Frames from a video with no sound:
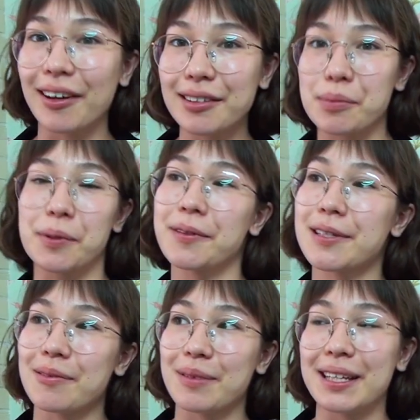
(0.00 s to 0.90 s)
not
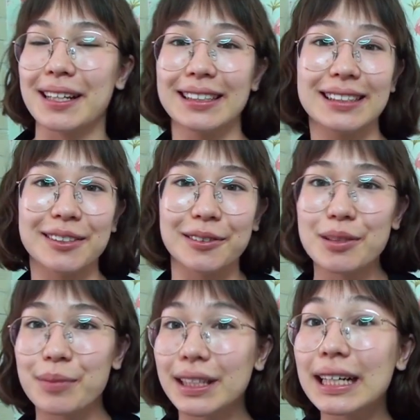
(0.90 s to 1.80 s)
supposed to be this
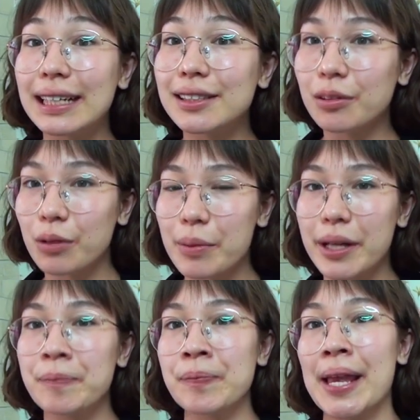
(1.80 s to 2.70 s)
ultimate guide to
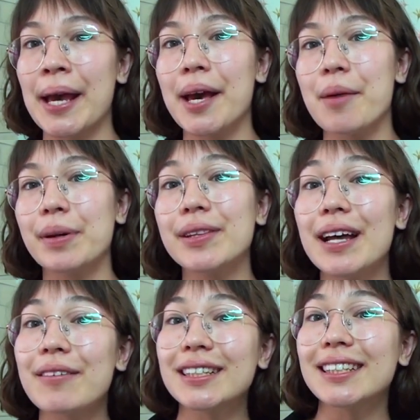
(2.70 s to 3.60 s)
women, but
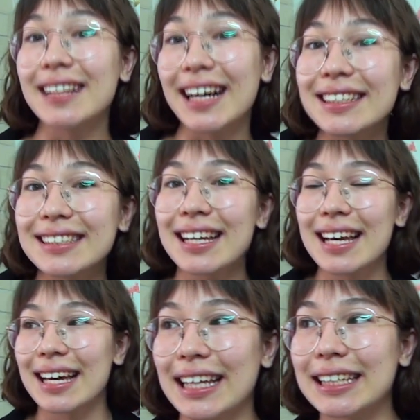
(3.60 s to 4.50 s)
nevertheless
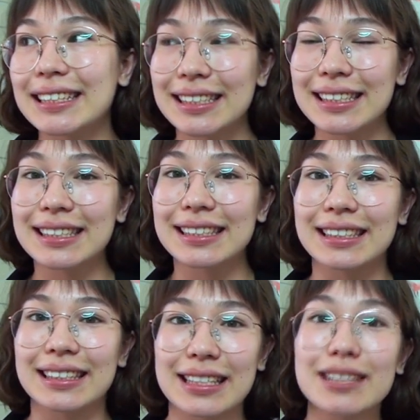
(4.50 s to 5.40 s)

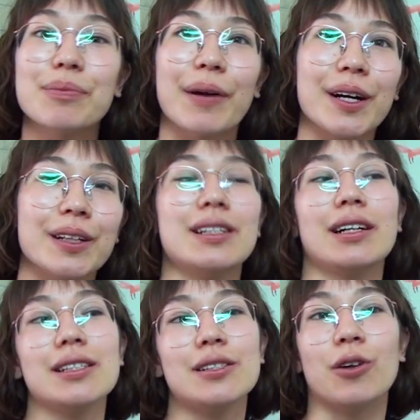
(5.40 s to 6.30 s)
this part
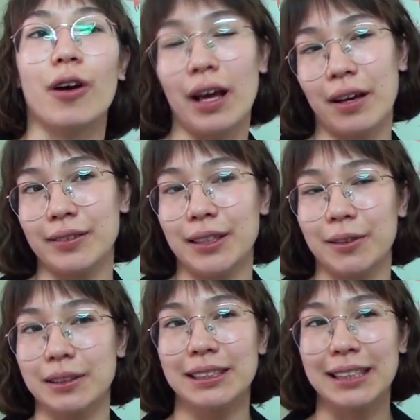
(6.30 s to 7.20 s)
does draw
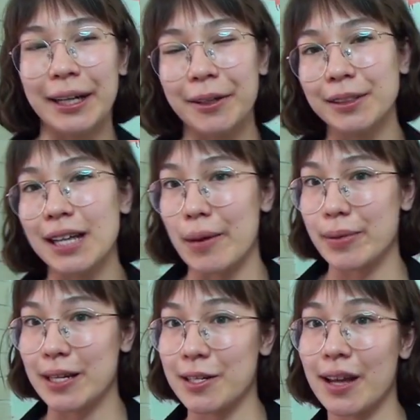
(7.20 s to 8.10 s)
heavily on
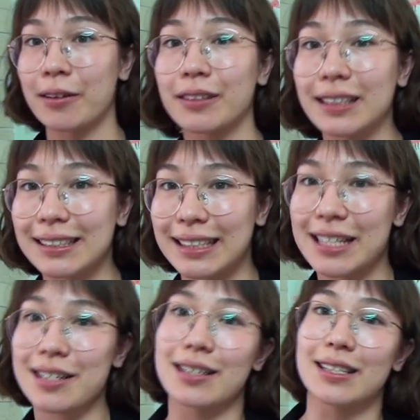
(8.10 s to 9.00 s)
stereotypes and
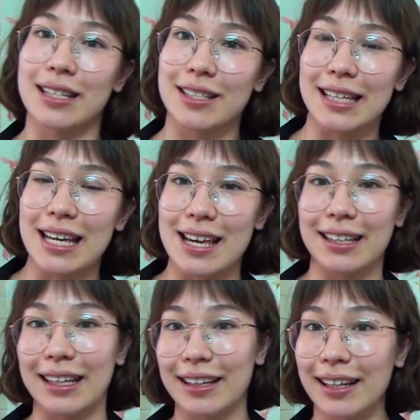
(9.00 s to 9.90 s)
generalizations, and
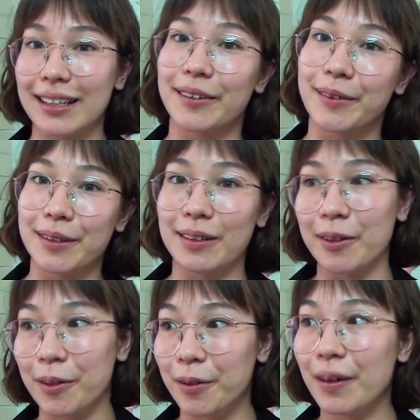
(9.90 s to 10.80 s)
saying that, like, oh, you
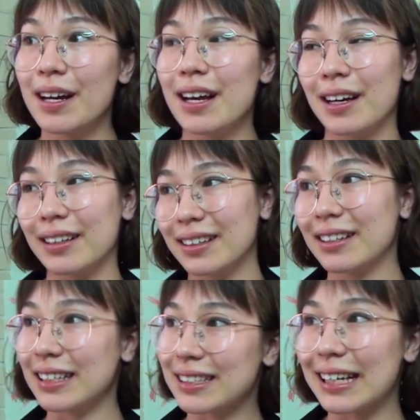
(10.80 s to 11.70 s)
know,
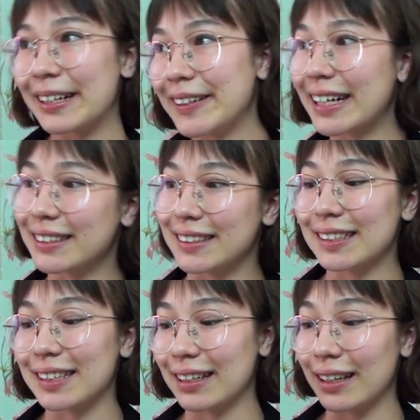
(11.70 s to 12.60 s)
this
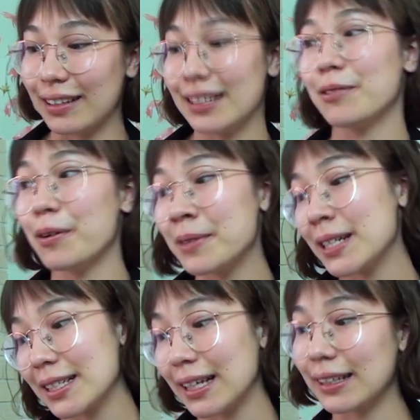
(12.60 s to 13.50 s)
psychoanalyst said that this
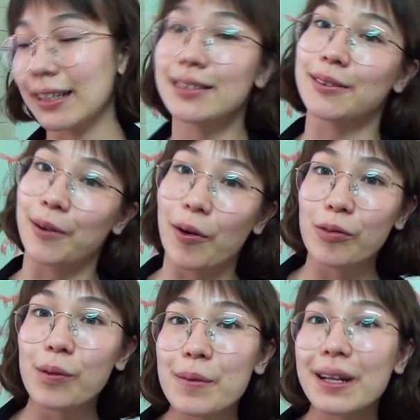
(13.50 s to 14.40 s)
woman is like this, so
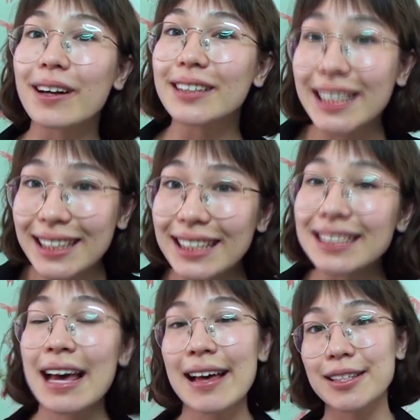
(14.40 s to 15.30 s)
all women are like
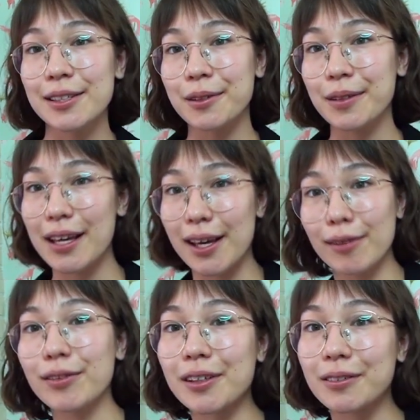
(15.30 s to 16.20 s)
this. So
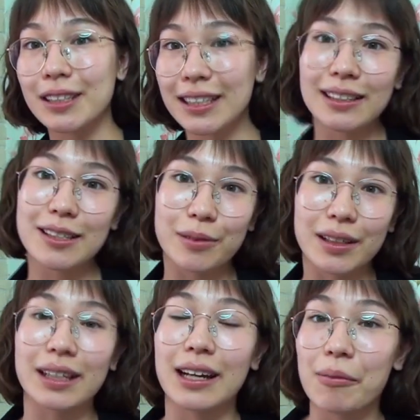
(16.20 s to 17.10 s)
if you're reading this
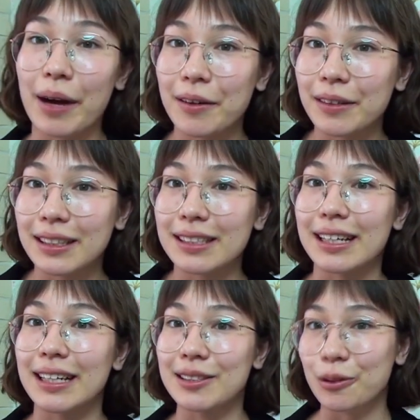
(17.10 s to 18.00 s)
work and admiring
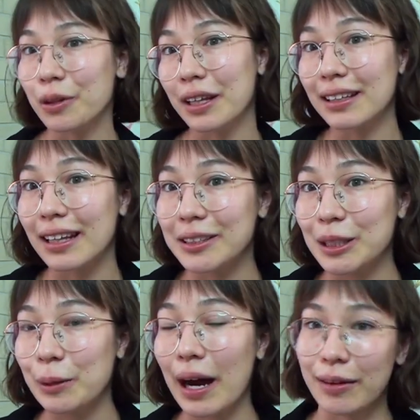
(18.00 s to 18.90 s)
this, I do think
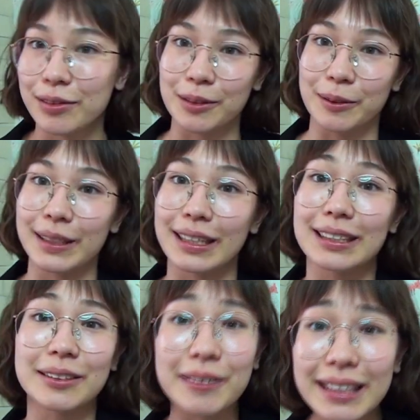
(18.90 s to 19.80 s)
that you have to look at
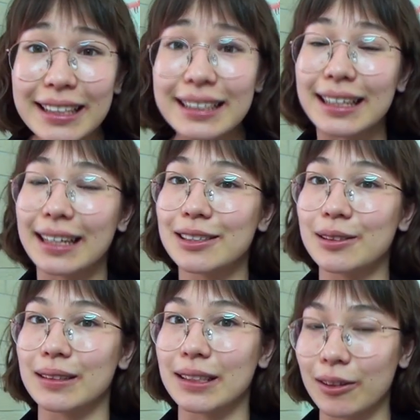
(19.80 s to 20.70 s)
it critically and
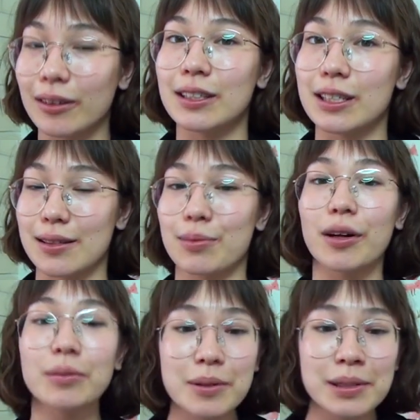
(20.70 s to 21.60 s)
to acknowledge its
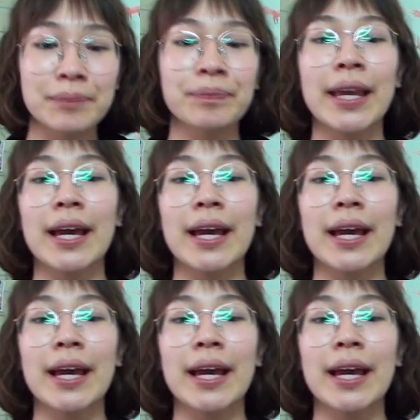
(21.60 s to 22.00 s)
problems.